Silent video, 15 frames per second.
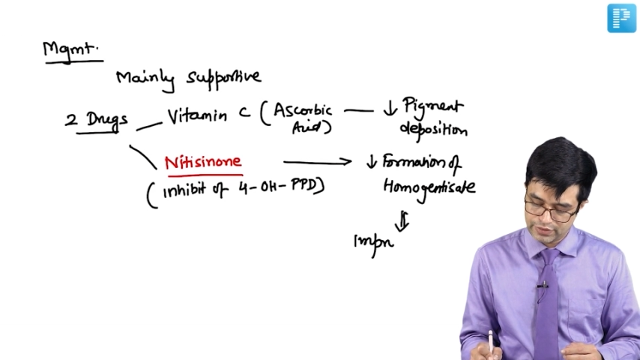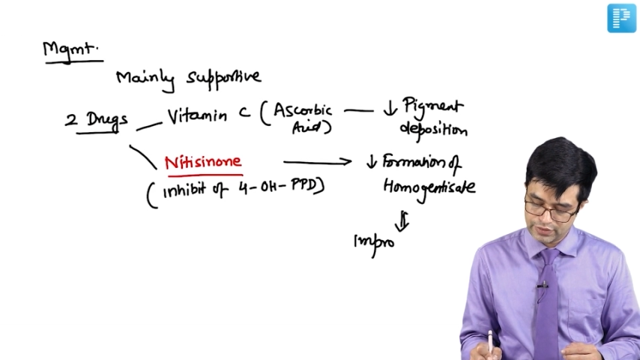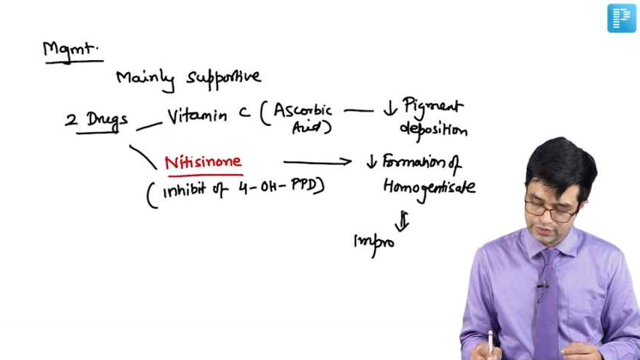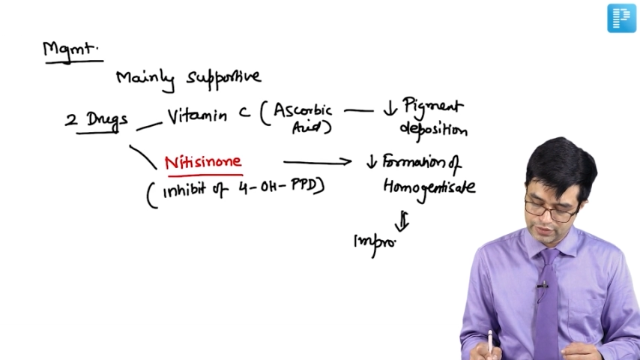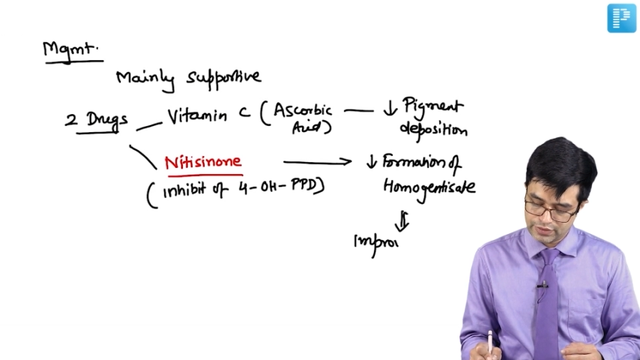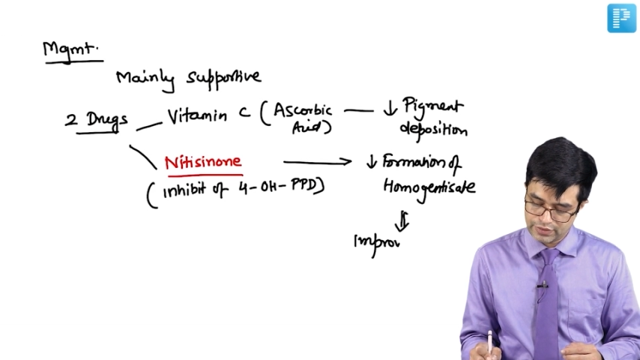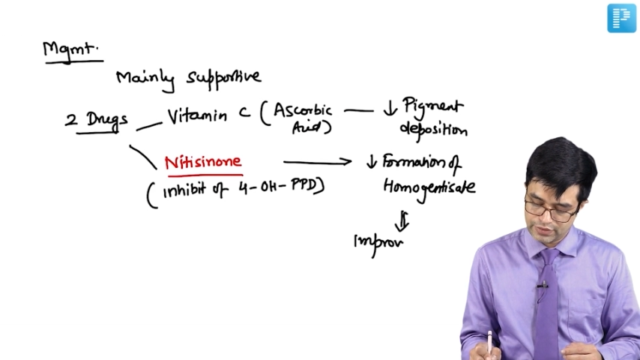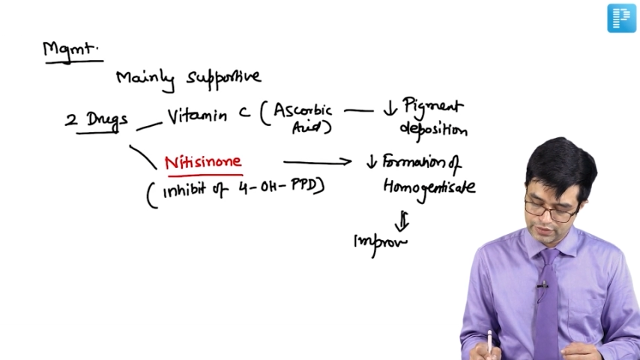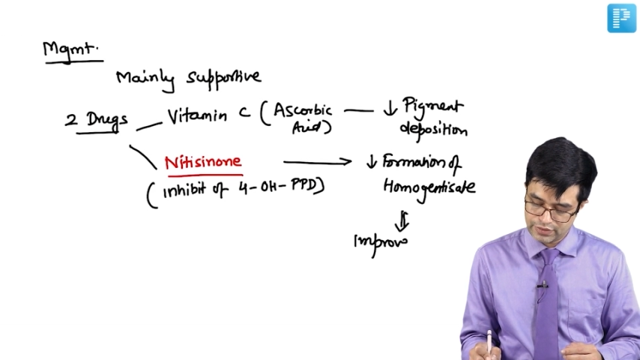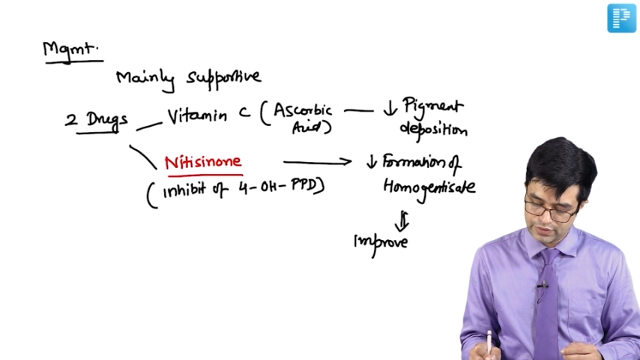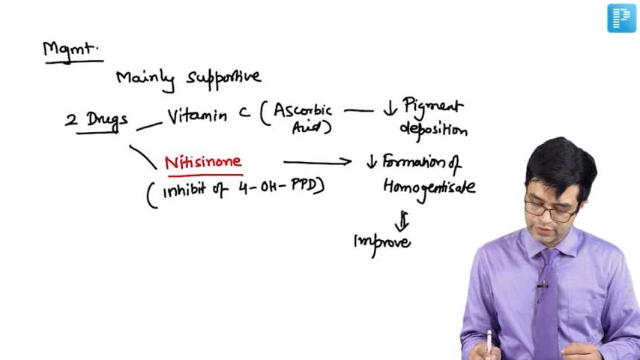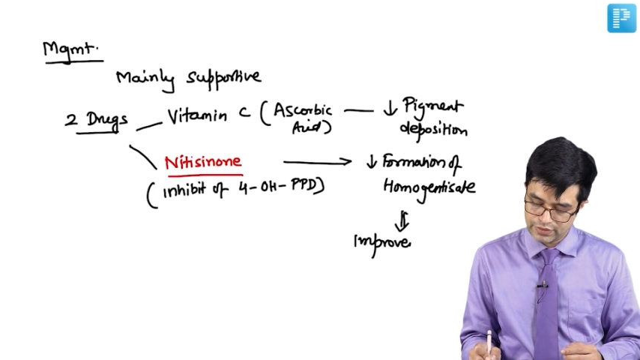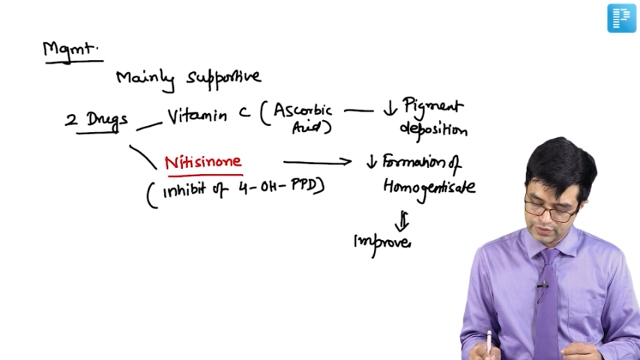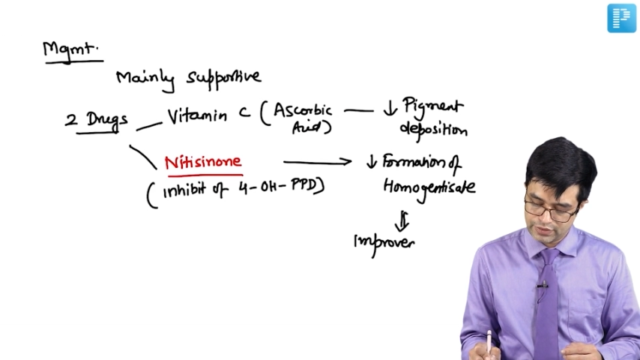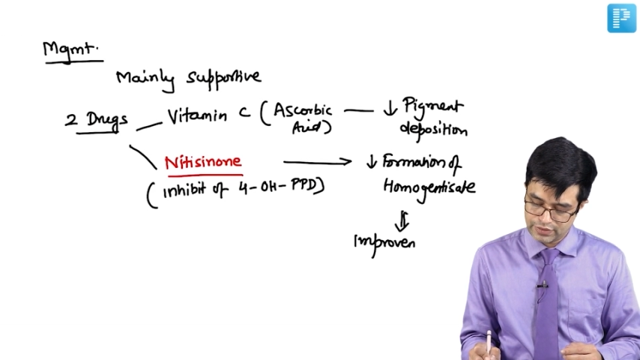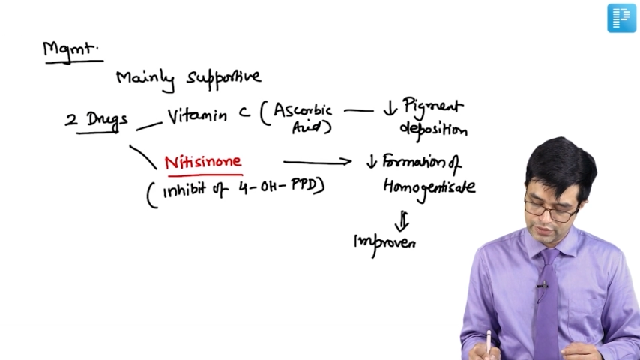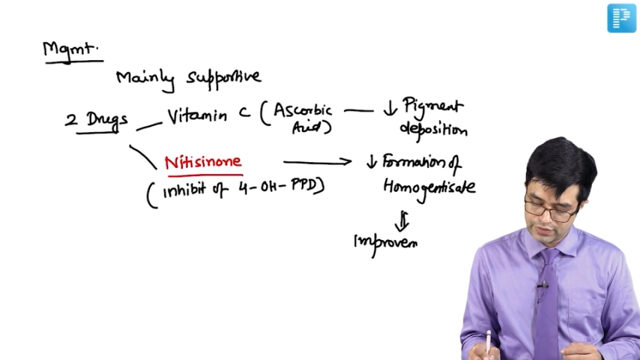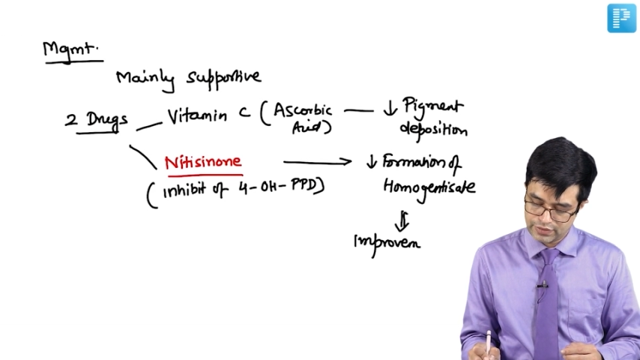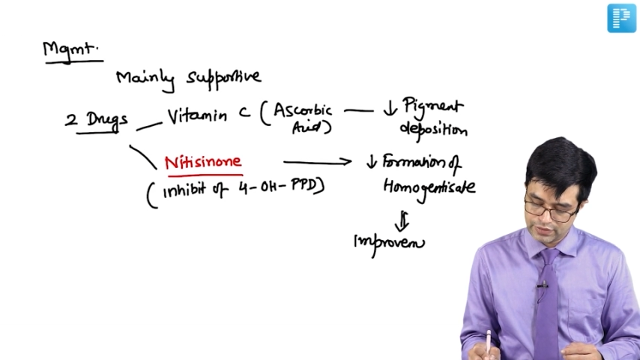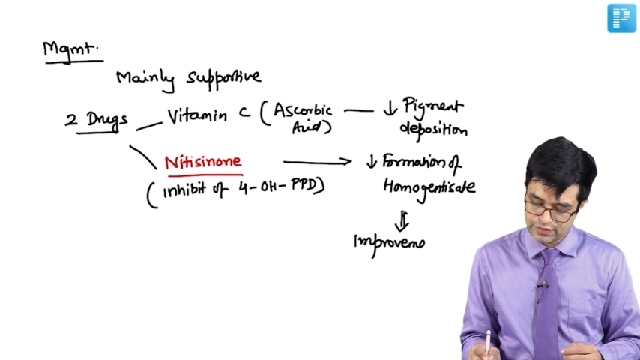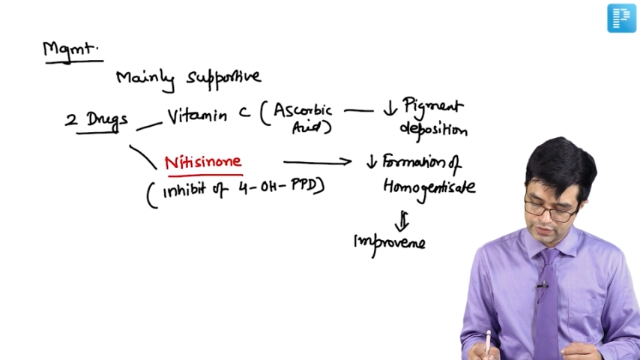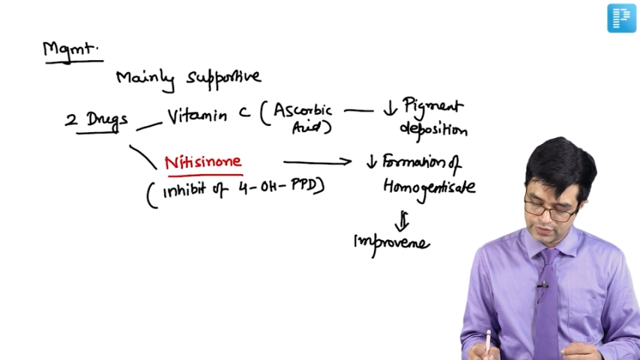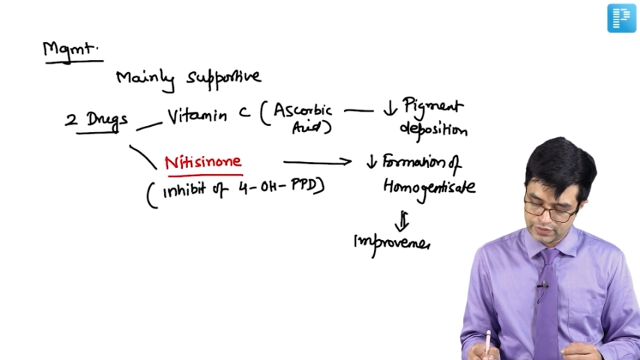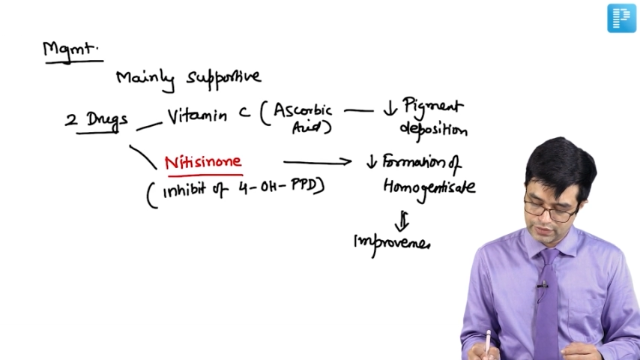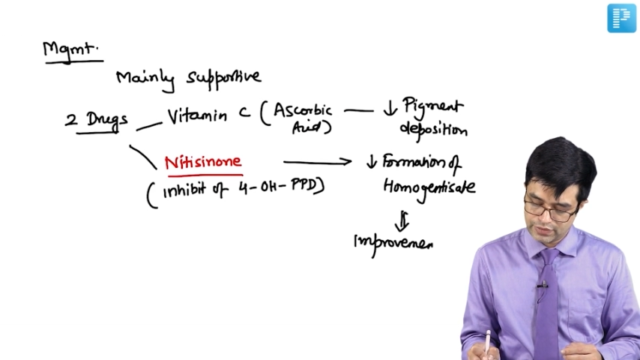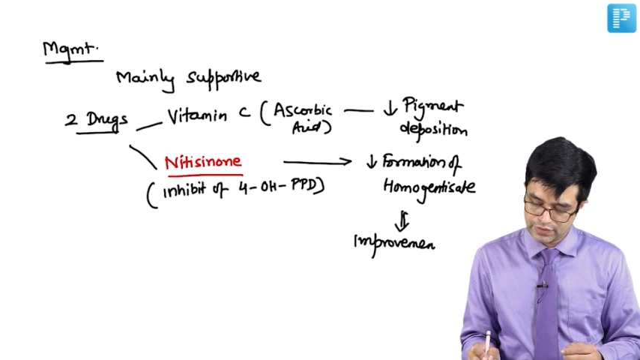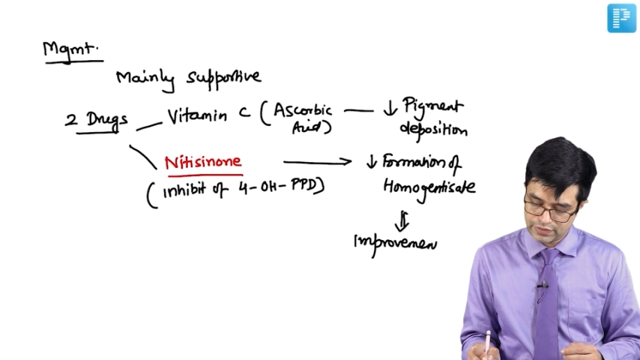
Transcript: Nobody speaks.